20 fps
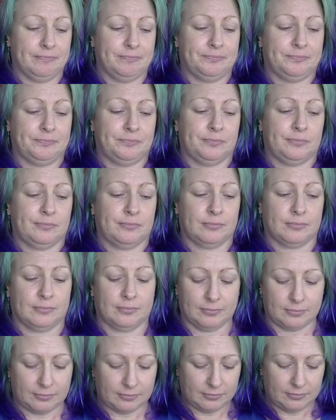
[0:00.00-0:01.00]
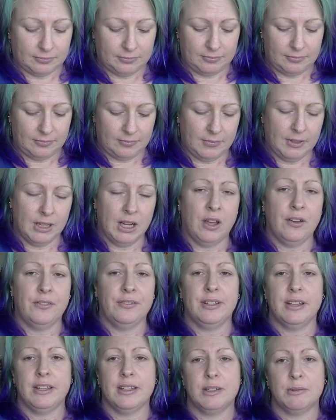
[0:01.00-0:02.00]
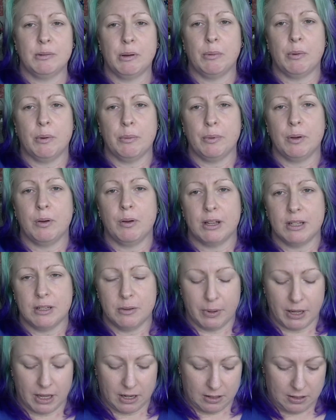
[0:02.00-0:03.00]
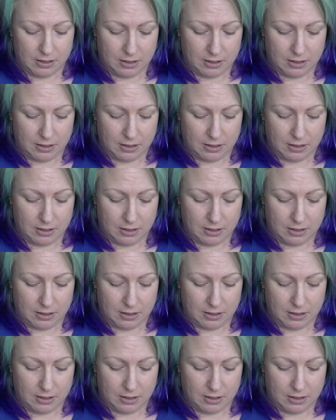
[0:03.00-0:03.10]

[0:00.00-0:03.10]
Okay. Hopefully this one won't be quite so bad.